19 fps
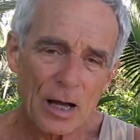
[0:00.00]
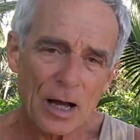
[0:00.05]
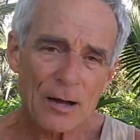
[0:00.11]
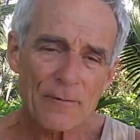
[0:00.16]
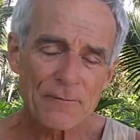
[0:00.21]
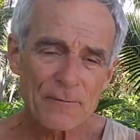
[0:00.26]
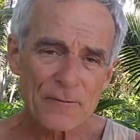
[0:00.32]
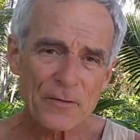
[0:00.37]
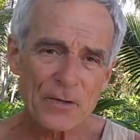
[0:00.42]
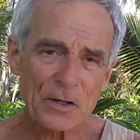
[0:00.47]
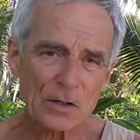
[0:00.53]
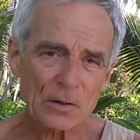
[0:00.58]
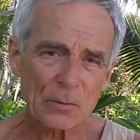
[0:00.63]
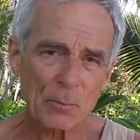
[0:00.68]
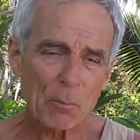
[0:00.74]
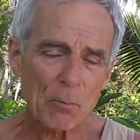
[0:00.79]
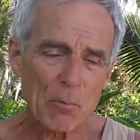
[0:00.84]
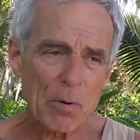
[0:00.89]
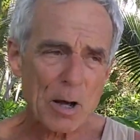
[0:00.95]
I
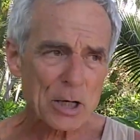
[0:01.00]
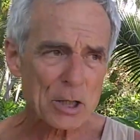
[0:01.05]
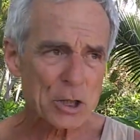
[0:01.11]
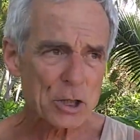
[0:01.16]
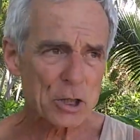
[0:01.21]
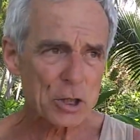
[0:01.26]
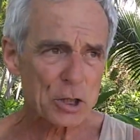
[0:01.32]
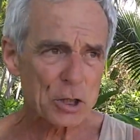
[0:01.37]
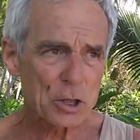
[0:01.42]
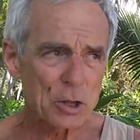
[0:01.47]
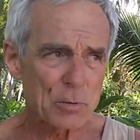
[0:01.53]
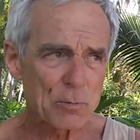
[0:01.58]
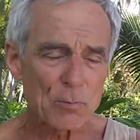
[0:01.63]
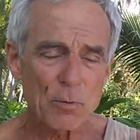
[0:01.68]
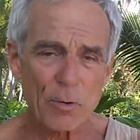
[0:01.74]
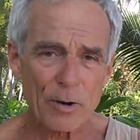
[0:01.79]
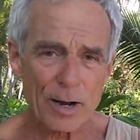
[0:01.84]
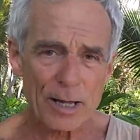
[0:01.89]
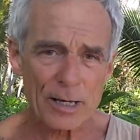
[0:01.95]
feel much
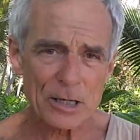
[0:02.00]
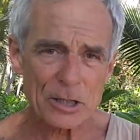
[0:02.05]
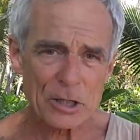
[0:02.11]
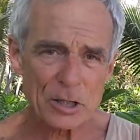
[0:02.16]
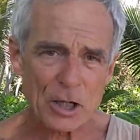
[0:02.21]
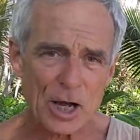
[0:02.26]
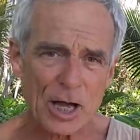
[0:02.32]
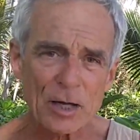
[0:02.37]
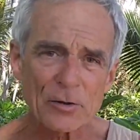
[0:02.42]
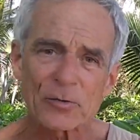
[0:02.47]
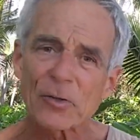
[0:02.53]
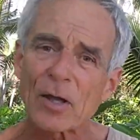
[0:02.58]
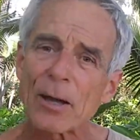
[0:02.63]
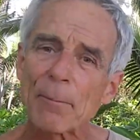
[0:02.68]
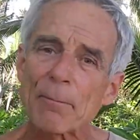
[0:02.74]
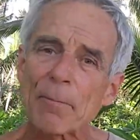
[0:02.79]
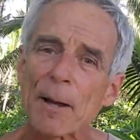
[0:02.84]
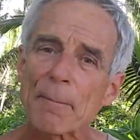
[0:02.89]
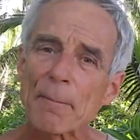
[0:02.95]
more energized,
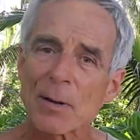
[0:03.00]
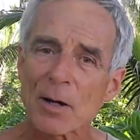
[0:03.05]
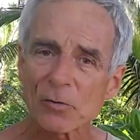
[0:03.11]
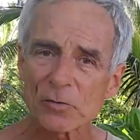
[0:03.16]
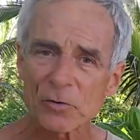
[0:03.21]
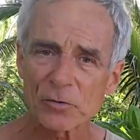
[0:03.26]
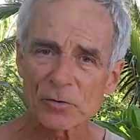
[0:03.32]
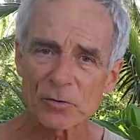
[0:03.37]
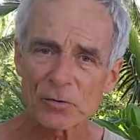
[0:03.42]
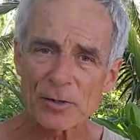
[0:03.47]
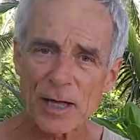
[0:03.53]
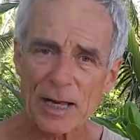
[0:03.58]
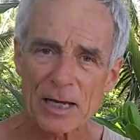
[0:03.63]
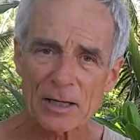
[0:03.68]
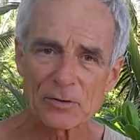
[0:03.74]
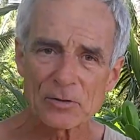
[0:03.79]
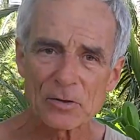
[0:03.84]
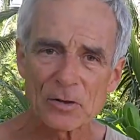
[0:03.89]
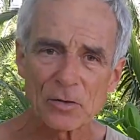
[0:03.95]
and my muscle
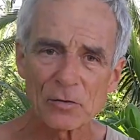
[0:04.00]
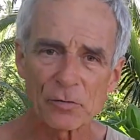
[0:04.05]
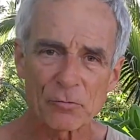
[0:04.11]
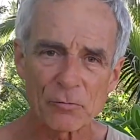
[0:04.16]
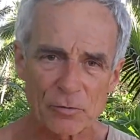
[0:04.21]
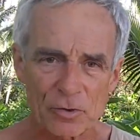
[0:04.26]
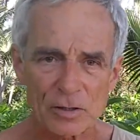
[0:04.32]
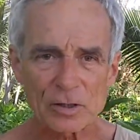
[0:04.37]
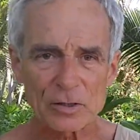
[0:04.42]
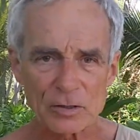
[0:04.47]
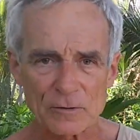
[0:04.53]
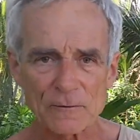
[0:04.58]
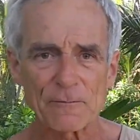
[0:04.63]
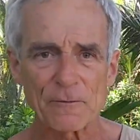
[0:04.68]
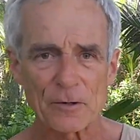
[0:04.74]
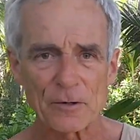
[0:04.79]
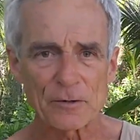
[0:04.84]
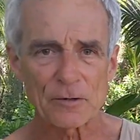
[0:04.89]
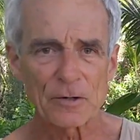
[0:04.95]
tonality is really
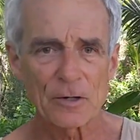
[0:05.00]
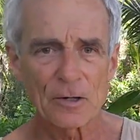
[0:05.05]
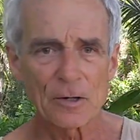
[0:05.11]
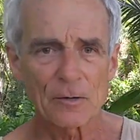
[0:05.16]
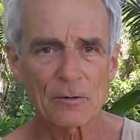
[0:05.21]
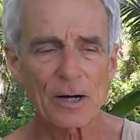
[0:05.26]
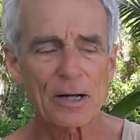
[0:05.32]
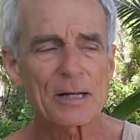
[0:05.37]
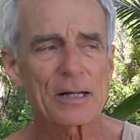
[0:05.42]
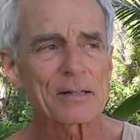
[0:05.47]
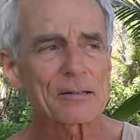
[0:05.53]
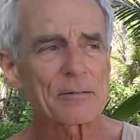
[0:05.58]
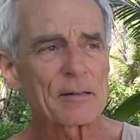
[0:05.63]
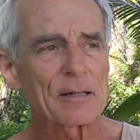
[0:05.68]
different, right?